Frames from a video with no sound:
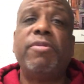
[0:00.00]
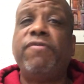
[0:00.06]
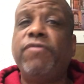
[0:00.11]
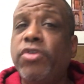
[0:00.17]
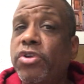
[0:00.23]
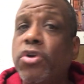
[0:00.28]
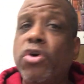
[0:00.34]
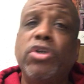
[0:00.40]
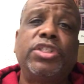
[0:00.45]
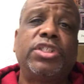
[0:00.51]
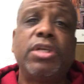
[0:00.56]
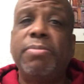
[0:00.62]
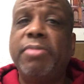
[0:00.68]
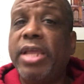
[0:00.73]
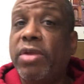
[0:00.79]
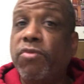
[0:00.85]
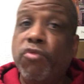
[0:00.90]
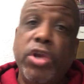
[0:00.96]
If you know it's
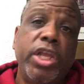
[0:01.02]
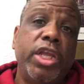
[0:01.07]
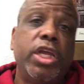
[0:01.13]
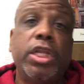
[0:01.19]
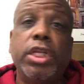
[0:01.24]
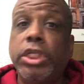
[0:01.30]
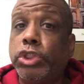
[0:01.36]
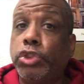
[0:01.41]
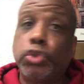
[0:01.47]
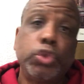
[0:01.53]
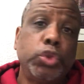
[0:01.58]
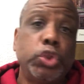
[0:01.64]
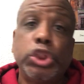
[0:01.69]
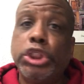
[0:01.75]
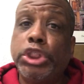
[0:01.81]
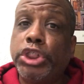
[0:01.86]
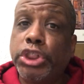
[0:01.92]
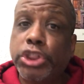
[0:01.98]
something they really,
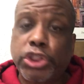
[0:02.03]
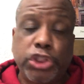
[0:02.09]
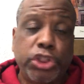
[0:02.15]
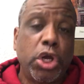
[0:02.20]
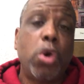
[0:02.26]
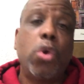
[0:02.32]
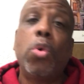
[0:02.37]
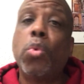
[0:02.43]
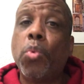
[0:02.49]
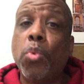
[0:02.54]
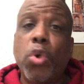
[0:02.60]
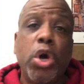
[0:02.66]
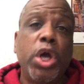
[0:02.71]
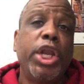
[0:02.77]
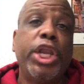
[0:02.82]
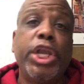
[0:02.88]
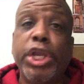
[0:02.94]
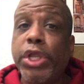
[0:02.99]
truly just don't
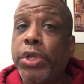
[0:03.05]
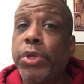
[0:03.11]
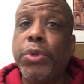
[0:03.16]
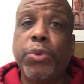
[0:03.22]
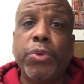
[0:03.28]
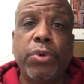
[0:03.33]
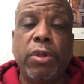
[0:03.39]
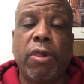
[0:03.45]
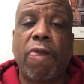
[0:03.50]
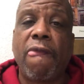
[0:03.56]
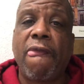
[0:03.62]
want to do,